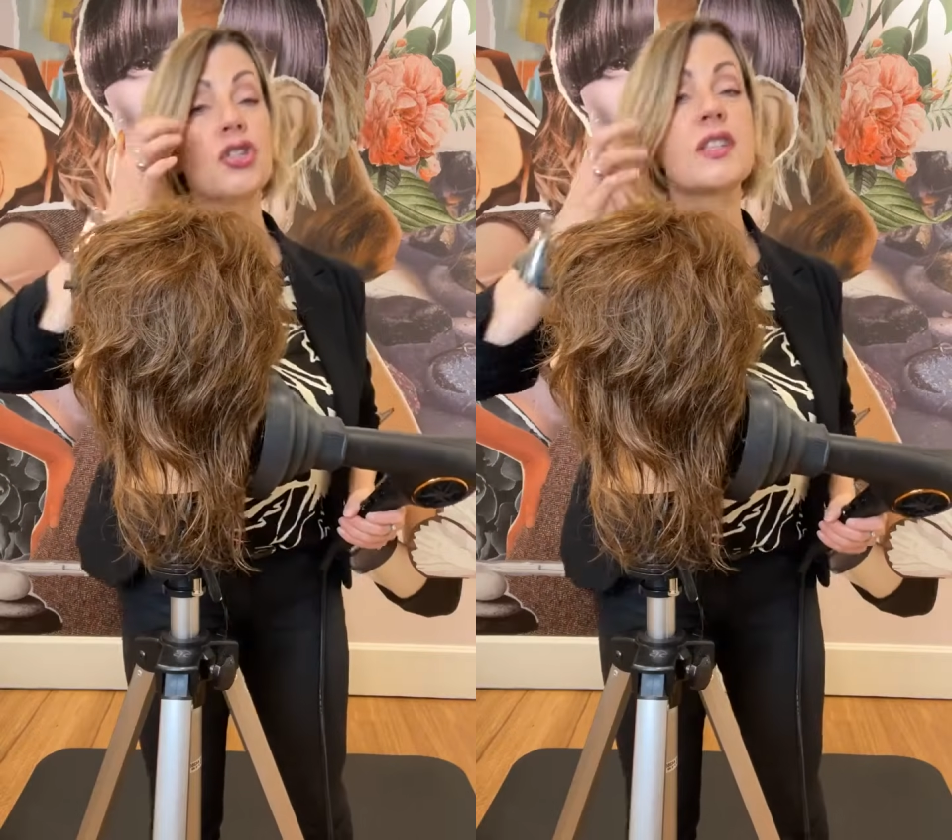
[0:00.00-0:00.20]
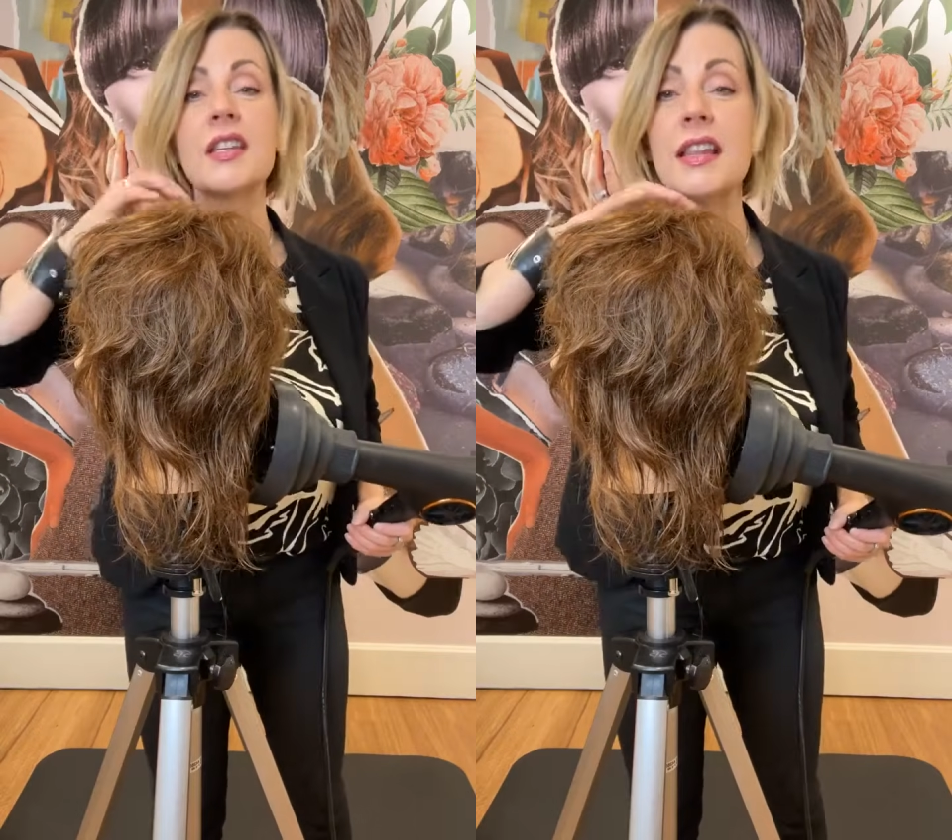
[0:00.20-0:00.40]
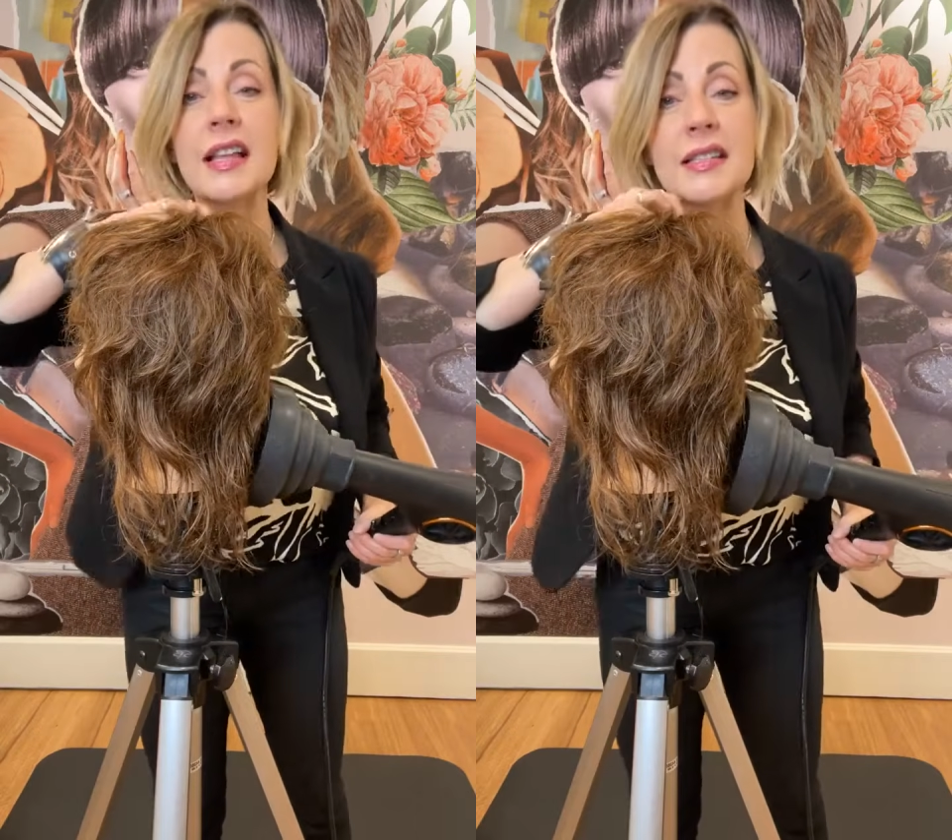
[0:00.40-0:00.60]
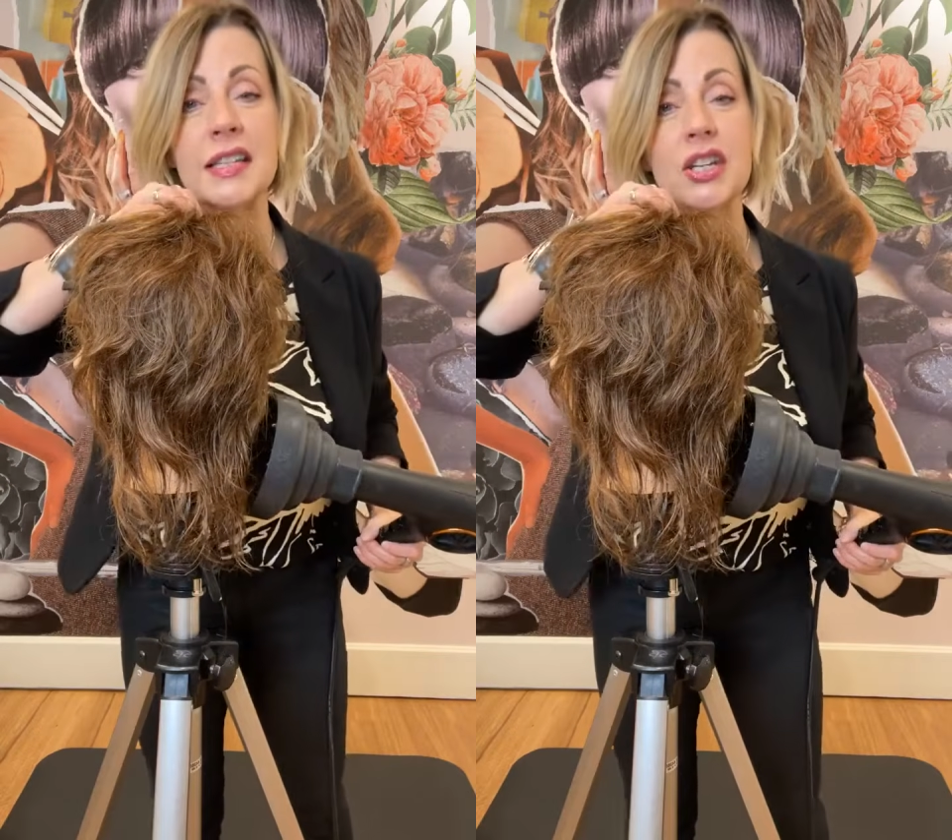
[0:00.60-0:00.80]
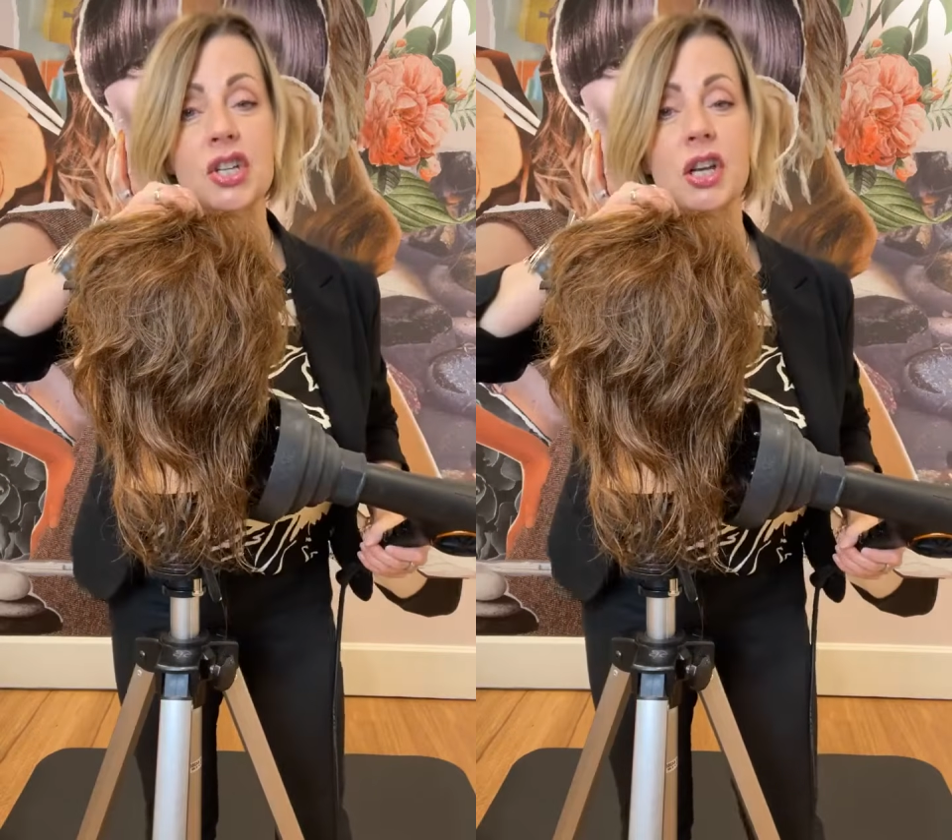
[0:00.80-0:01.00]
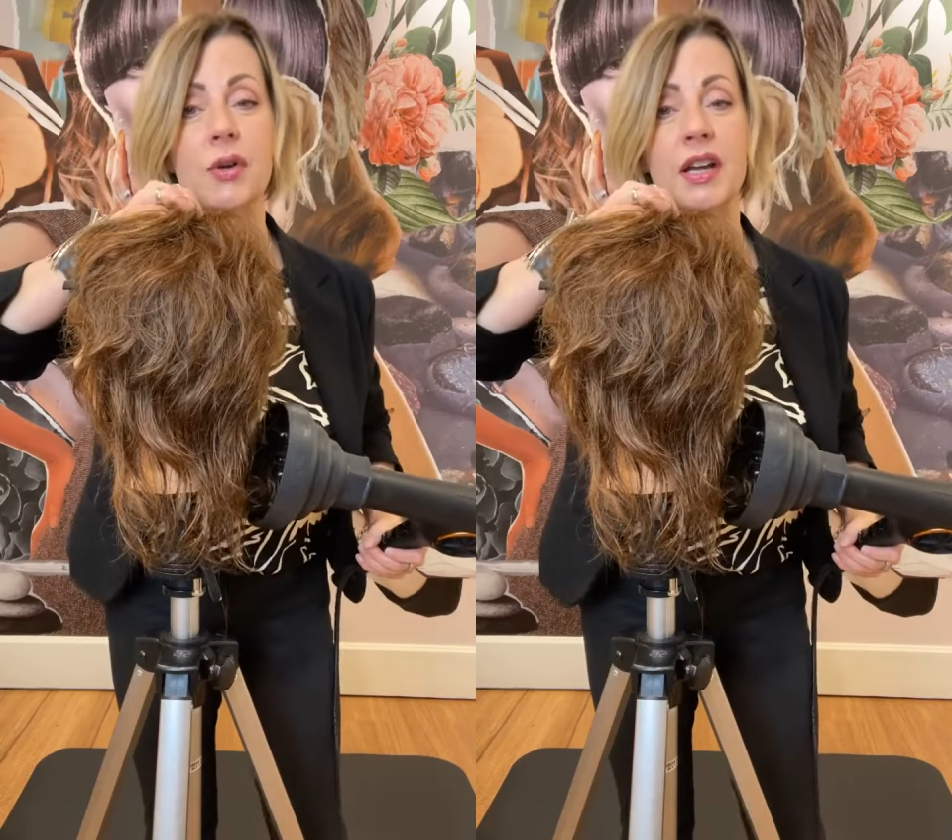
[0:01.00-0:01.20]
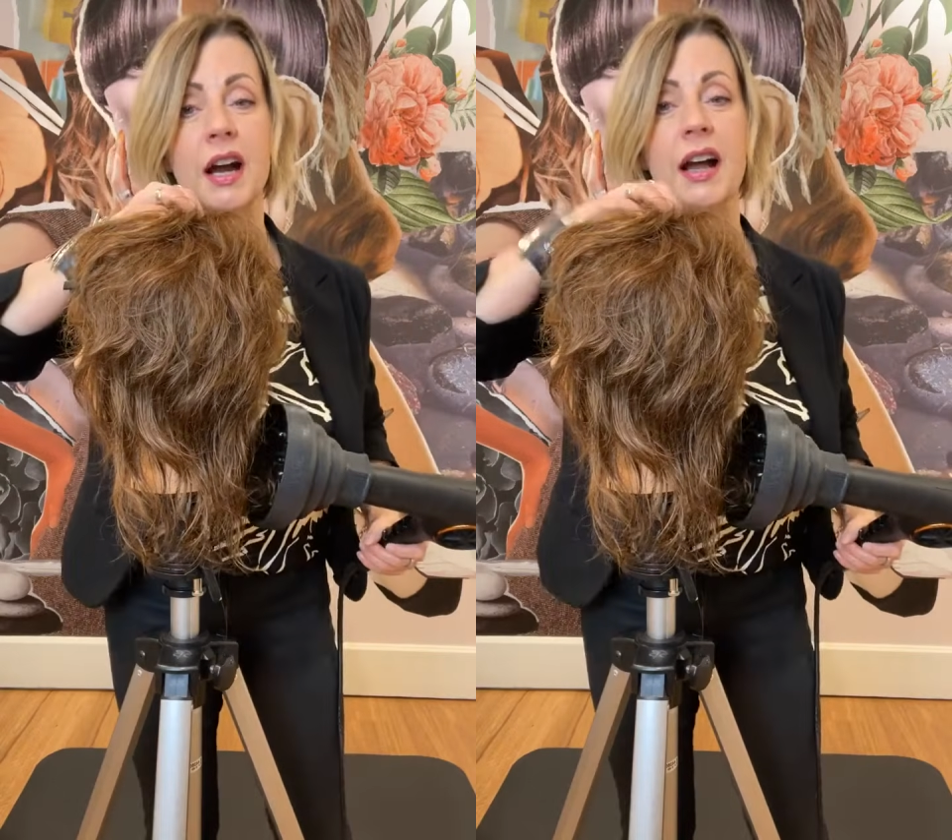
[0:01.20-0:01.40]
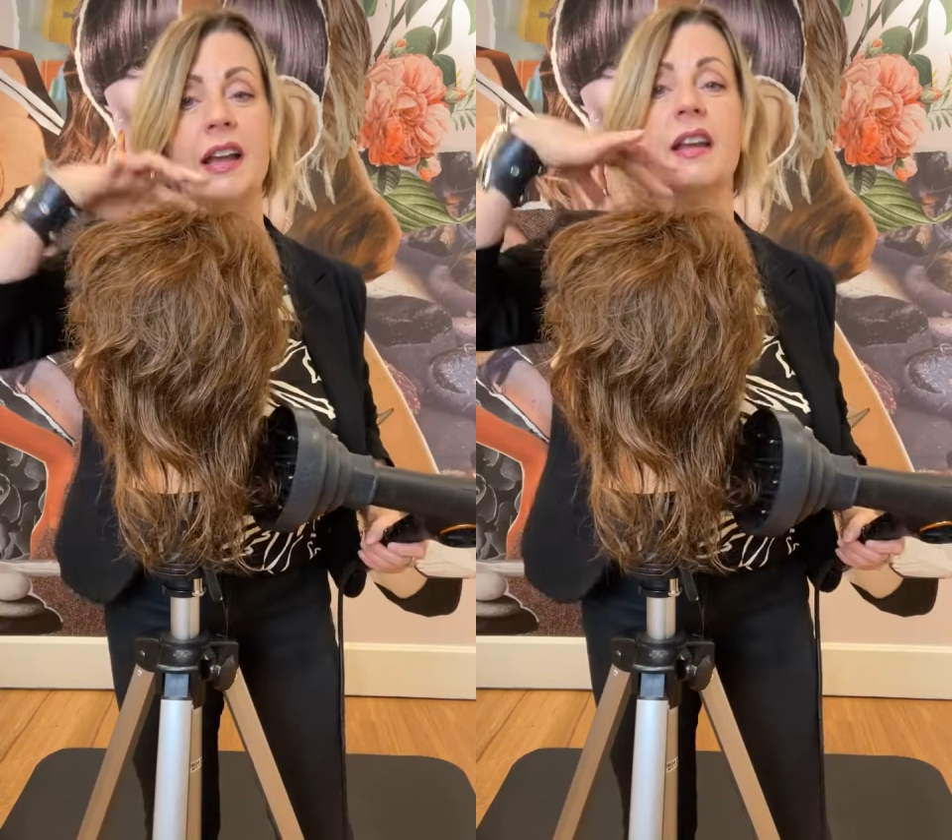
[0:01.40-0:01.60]
just to that stationary
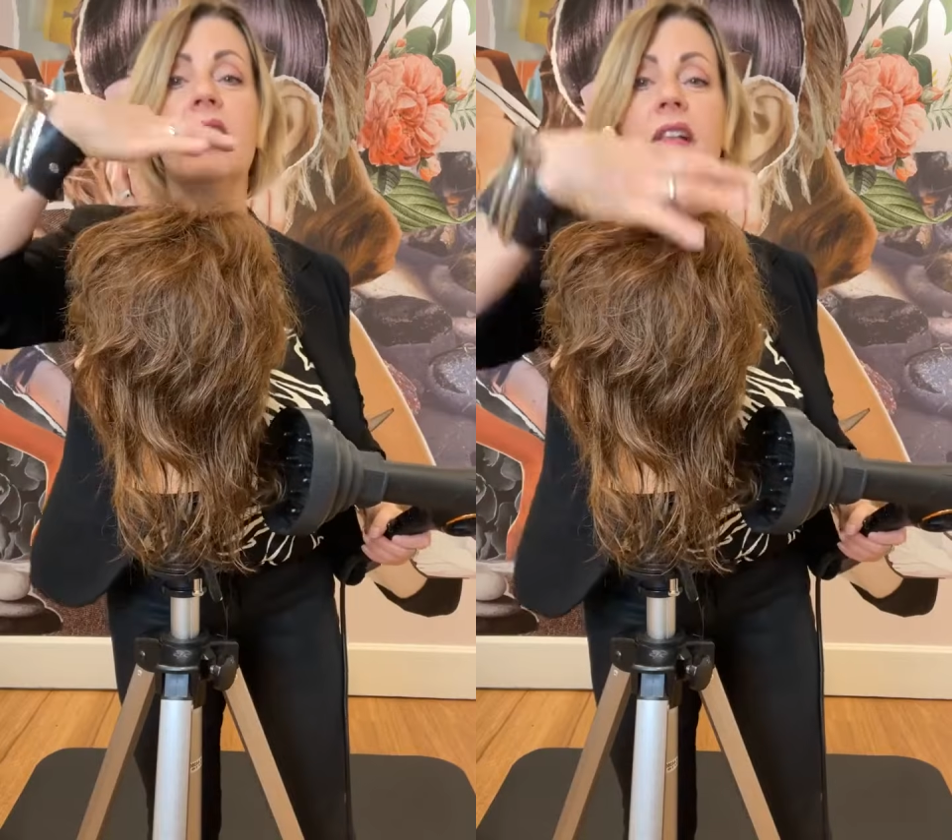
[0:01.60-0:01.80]
guide.